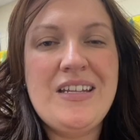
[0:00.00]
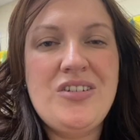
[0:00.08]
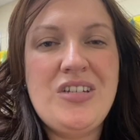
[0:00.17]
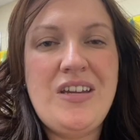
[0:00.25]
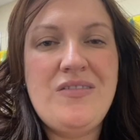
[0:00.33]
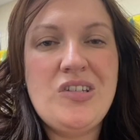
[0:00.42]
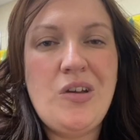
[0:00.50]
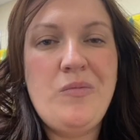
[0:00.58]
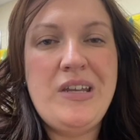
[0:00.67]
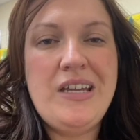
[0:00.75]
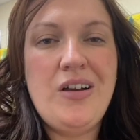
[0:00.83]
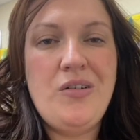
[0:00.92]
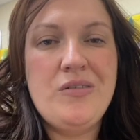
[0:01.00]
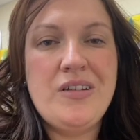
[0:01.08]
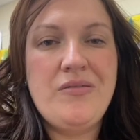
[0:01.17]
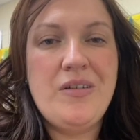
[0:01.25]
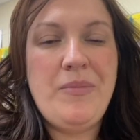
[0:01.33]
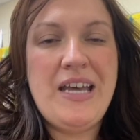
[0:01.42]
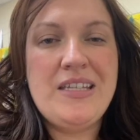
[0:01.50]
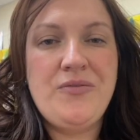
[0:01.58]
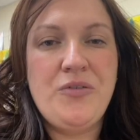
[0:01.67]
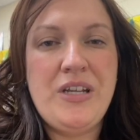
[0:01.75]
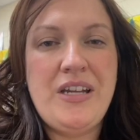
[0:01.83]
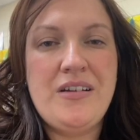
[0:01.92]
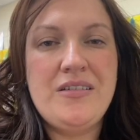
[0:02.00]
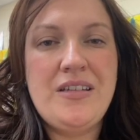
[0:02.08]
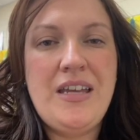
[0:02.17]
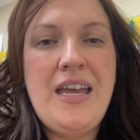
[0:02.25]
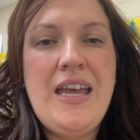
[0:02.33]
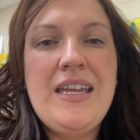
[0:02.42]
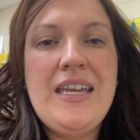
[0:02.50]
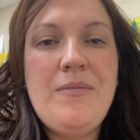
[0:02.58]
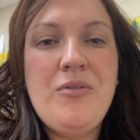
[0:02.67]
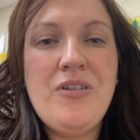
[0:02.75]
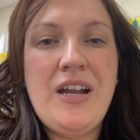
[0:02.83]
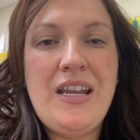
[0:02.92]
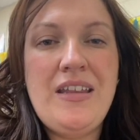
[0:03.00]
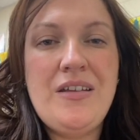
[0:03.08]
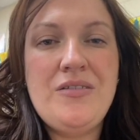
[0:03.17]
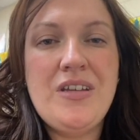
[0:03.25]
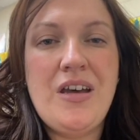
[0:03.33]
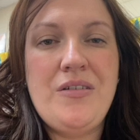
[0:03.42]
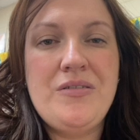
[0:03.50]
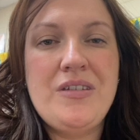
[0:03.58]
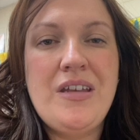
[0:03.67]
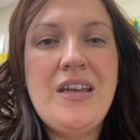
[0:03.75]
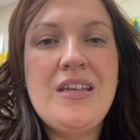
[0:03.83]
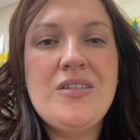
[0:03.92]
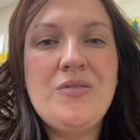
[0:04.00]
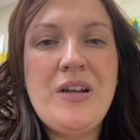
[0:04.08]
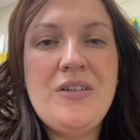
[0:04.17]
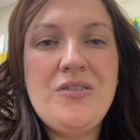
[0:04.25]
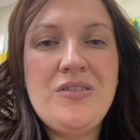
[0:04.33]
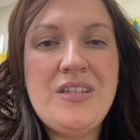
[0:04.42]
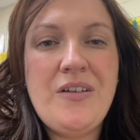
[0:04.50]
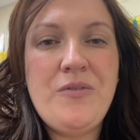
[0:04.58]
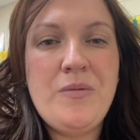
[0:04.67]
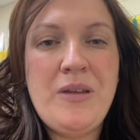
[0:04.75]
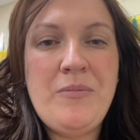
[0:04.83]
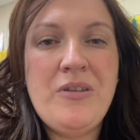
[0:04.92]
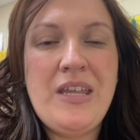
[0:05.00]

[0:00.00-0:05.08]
achieve so many goals over the past four years. Keep creating those goals, surround yourself with people